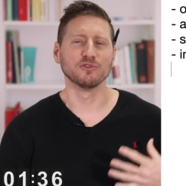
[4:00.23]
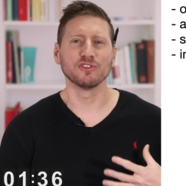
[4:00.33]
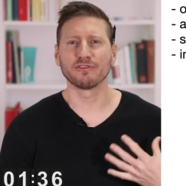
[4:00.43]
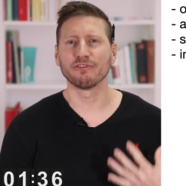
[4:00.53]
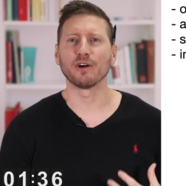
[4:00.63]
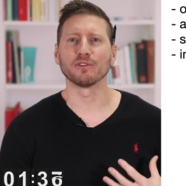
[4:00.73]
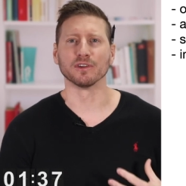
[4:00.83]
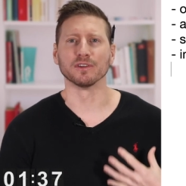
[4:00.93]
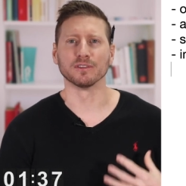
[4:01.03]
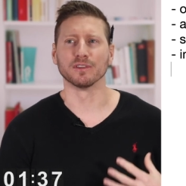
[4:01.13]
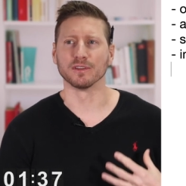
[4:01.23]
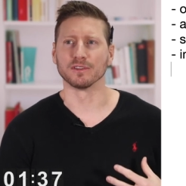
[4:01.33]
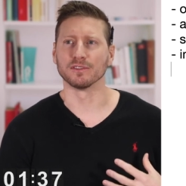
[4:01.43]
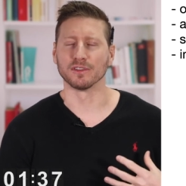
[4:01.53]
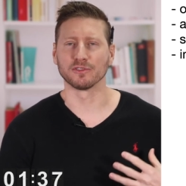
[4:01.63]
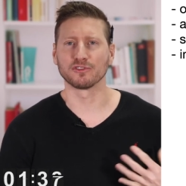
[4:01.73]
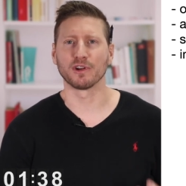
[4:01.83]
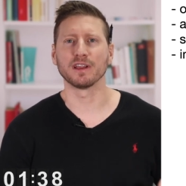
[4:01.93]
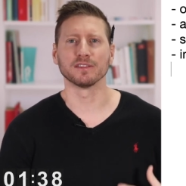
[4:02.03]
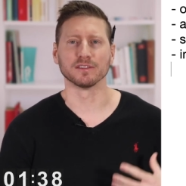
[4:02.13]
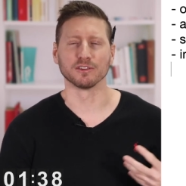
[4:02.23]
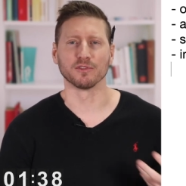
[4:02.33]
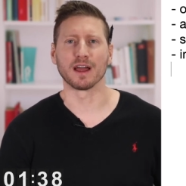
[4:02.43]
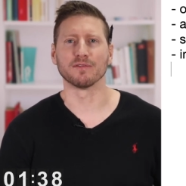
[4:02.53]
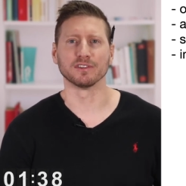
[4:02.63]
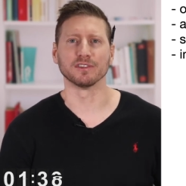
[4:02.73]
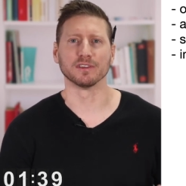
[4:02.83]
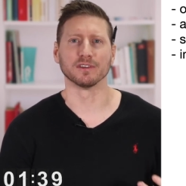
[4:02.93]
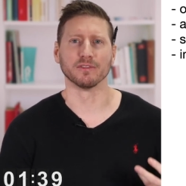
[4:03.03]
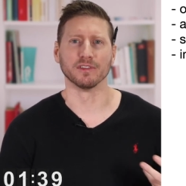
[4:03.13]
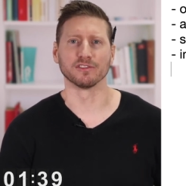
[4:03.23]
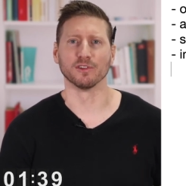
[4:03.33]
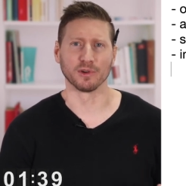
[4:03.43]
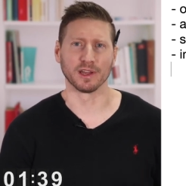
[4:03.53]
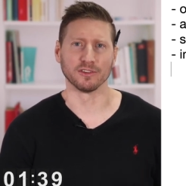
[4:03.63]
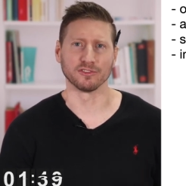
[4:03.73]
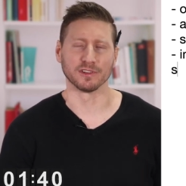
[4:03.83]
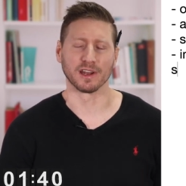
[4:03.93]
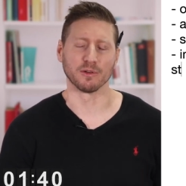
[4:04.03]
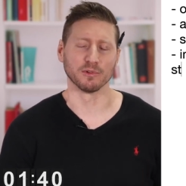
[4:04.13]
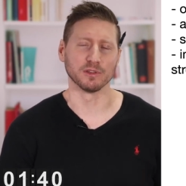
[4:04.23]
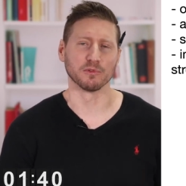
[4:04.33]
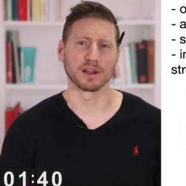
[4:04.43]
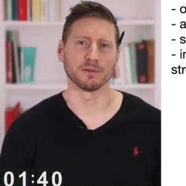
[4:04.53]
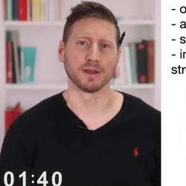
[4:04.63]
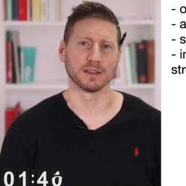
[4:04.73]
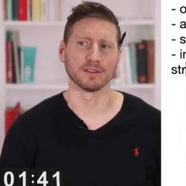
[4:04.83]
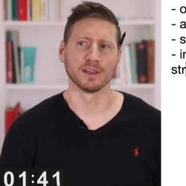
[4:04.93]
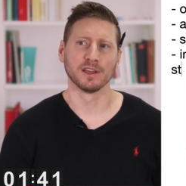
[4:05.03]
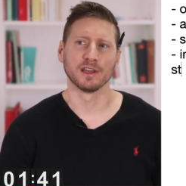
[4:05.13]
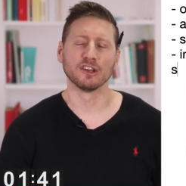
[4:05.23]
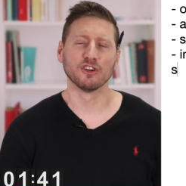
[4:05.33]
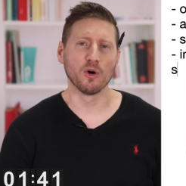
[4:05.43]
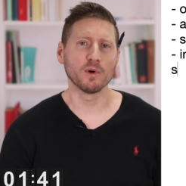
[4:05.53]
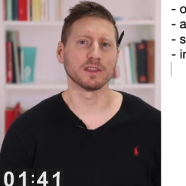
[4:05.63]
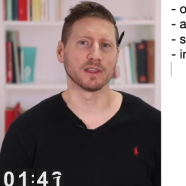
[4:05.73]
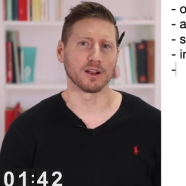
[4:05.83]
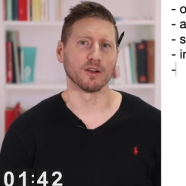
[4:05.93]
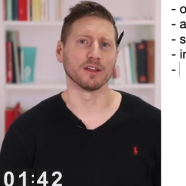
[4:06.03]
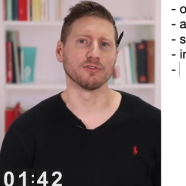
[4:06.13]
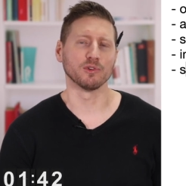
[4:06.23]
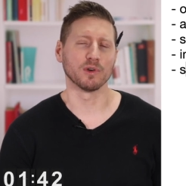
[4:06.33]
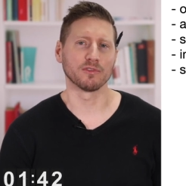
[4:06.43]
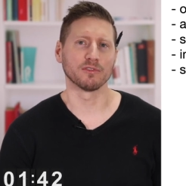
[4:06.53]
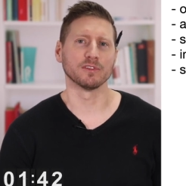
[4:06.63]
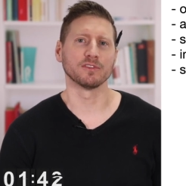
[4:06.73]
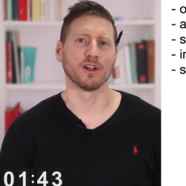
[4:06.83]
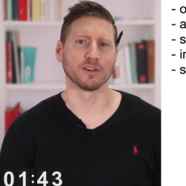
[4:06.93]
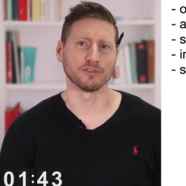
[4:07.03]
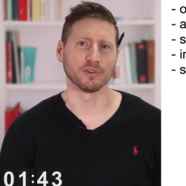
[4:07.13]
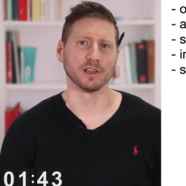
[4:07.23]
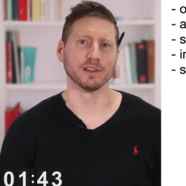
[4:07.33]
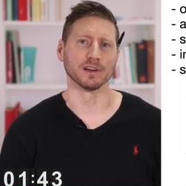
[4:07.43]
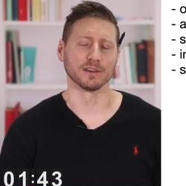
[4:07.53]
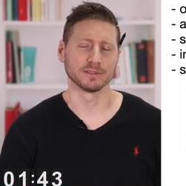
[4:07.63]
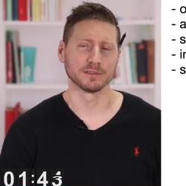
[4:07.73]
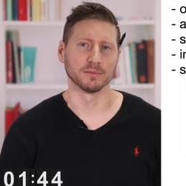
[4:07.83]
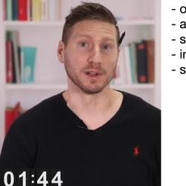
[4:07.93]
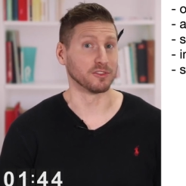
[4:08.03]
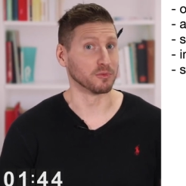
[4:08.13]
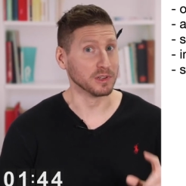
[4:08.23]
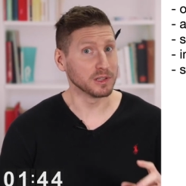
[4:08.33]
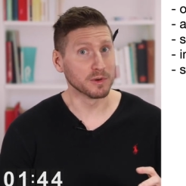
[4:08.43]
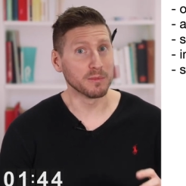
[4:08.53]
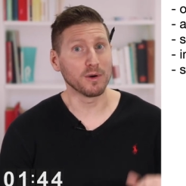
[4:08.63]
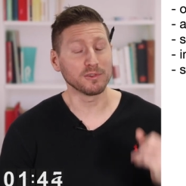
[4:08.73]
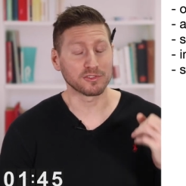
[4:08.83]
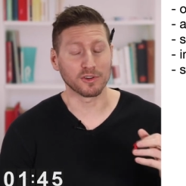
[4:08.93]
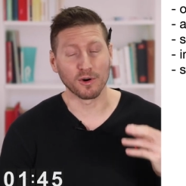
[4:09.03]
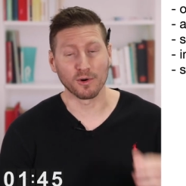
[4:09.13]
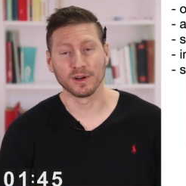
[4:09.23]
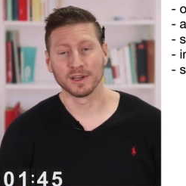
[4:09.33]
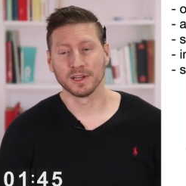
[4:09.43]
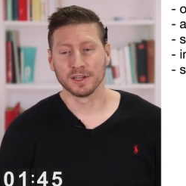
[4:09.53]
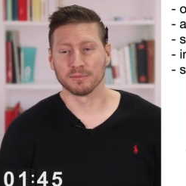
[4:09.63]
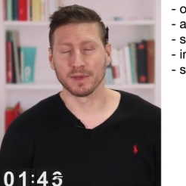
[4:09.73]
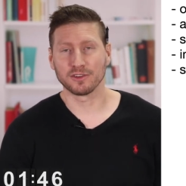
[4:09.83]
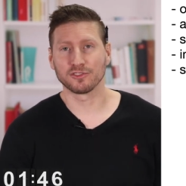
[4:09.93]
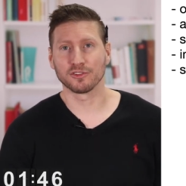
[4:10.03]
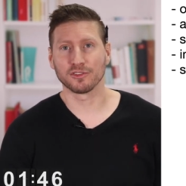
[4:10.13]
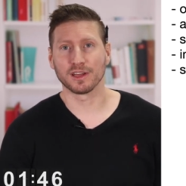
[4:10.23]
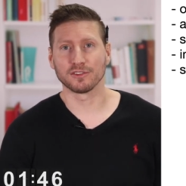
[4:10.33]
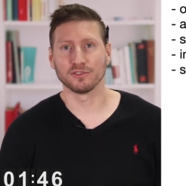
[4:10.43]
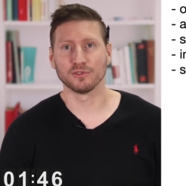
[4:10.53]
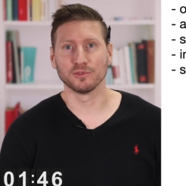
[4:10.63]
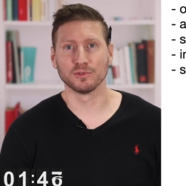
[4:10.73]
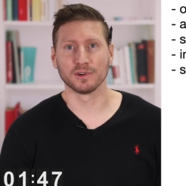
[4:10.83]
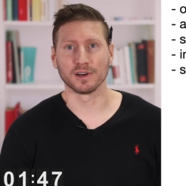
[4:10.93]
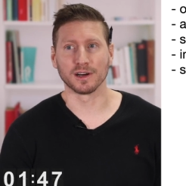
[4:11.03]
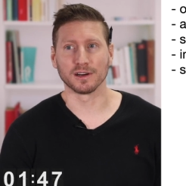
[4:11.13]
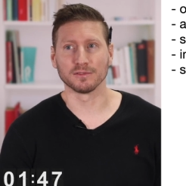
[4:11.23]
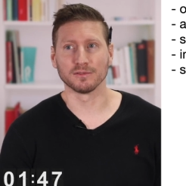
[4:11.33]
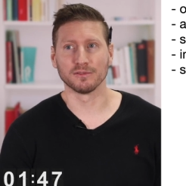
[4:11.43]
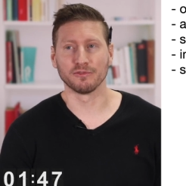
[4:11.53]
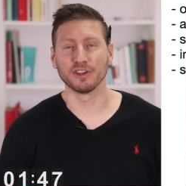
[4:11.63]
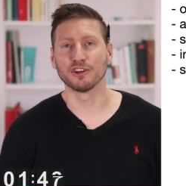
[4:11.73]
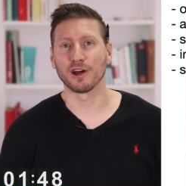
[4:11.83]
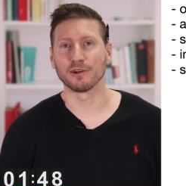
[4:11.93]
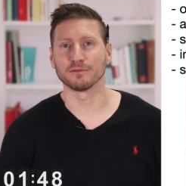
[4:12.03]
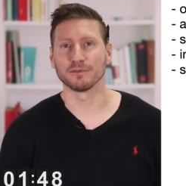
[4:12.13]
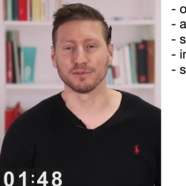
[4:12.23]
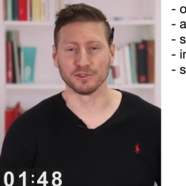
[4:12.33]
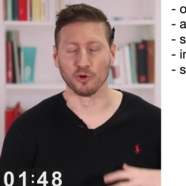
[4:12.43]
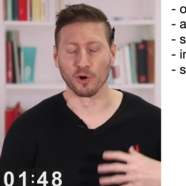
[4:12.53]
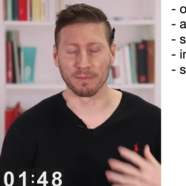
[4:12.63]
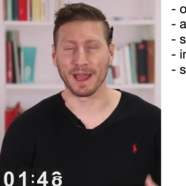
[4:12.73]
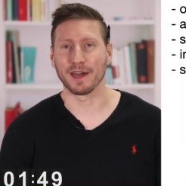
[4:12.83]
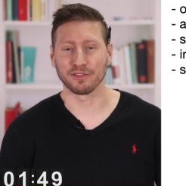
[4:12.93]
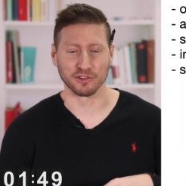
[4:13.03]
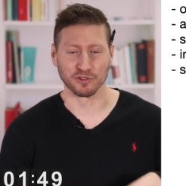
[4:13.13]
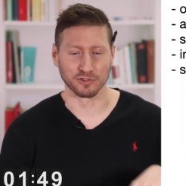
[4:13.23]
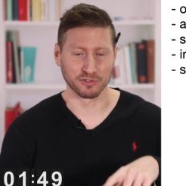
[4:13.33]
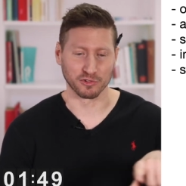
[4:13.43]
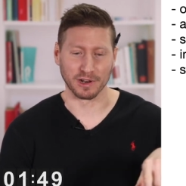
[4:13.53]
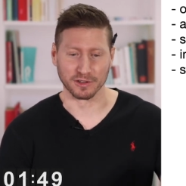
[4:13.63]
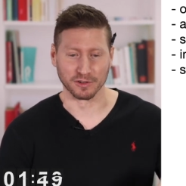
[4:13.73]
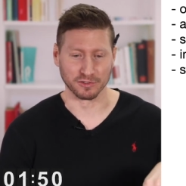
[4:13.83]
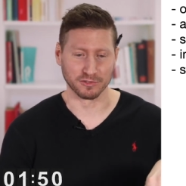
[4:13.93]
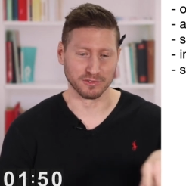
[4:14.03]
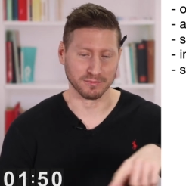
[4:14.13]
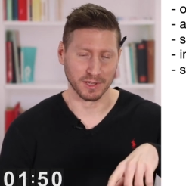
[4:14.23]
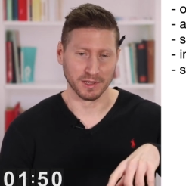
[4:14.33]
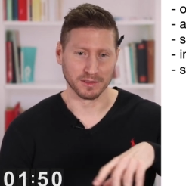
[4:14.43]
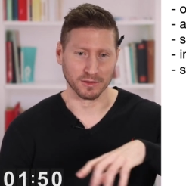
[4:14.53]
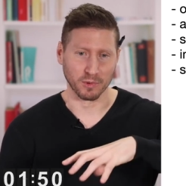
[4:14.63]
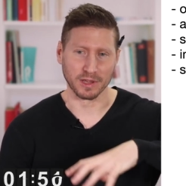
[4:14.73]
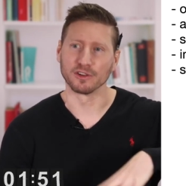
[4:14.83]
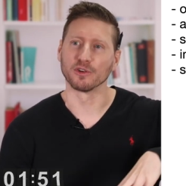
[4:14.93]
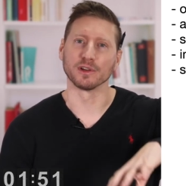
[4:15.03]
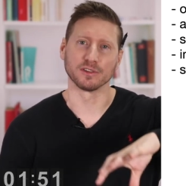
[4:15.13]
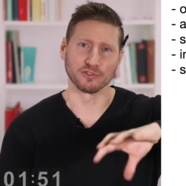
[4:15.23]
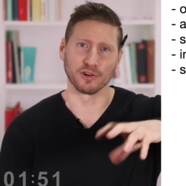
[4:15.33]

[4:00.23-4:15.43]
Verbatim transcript: you just felt the, the, the strength and the gravity of this location. And I really recommend going there if you ever visit Australia. But it's really remote, so make sure that you uh, figure out your path and your, your, the way you're going to